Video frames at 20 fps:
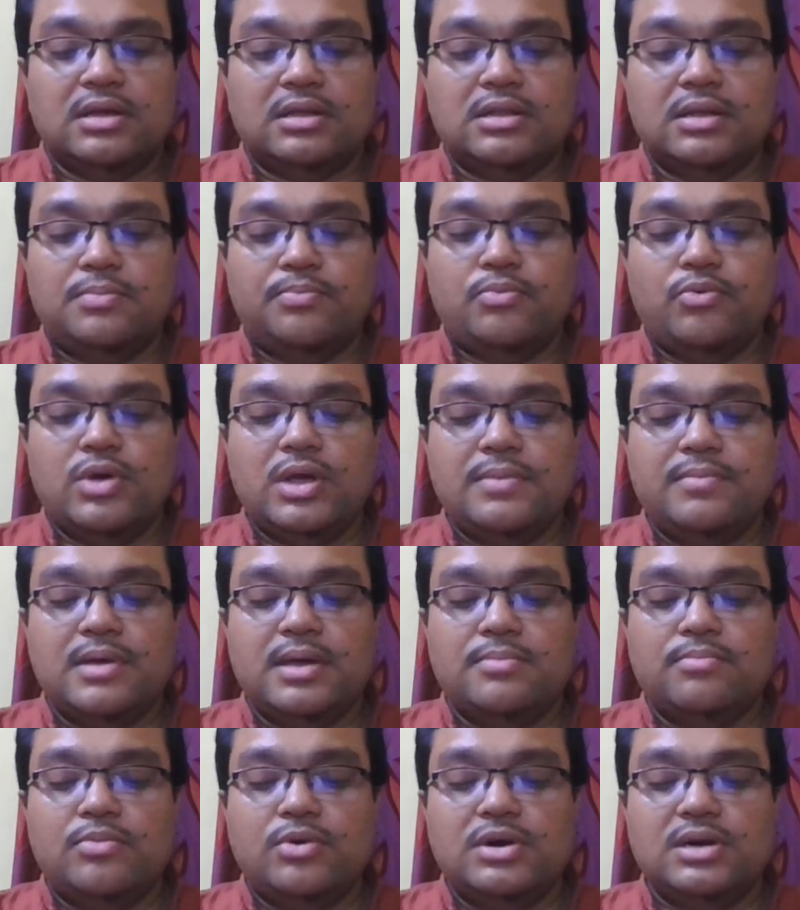The poem
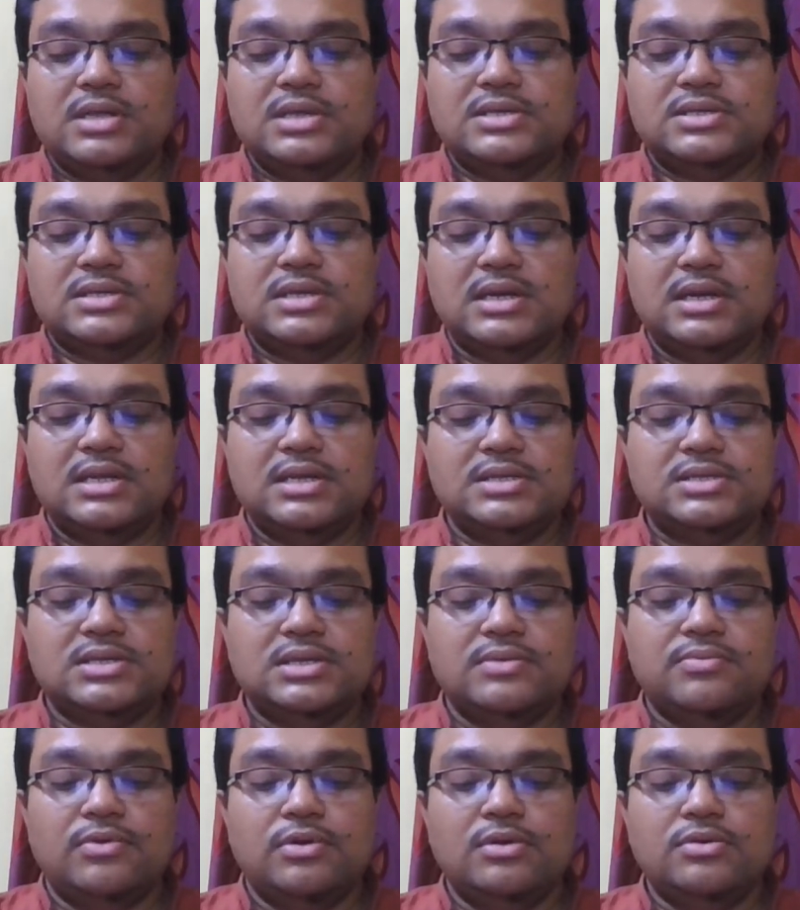embodies Shelley's
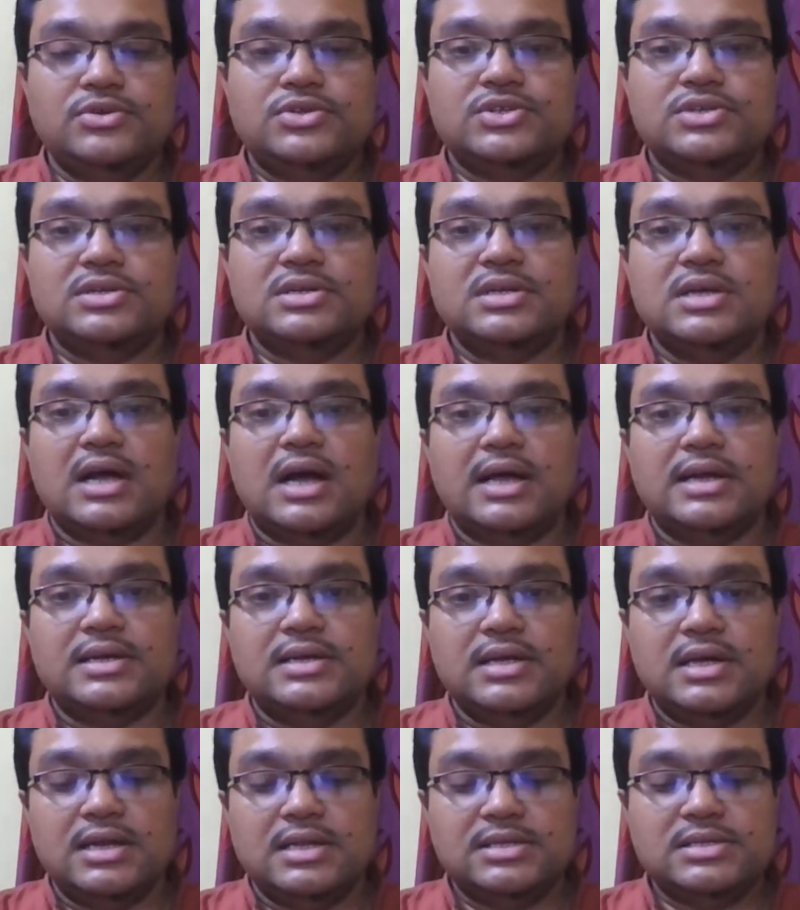revolutionary
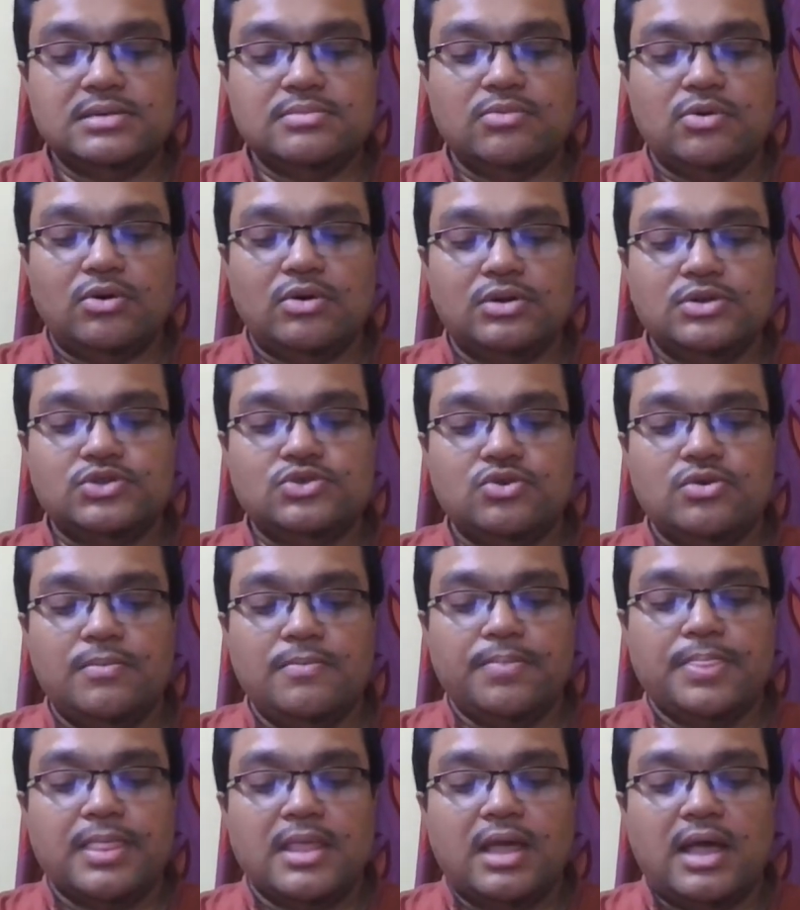idealism also,
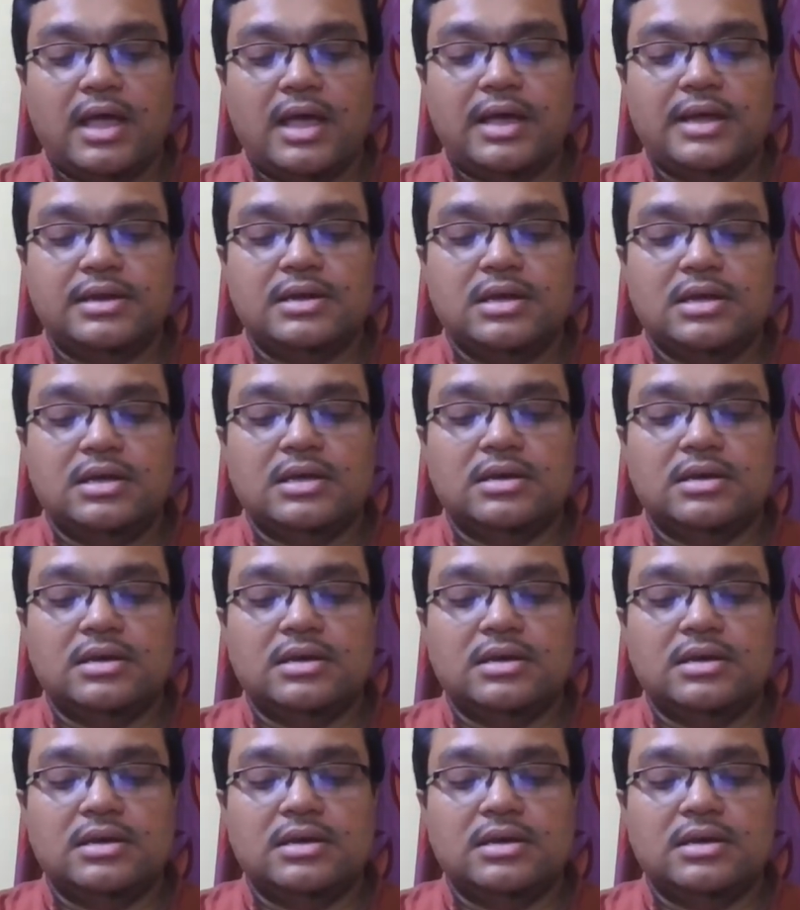and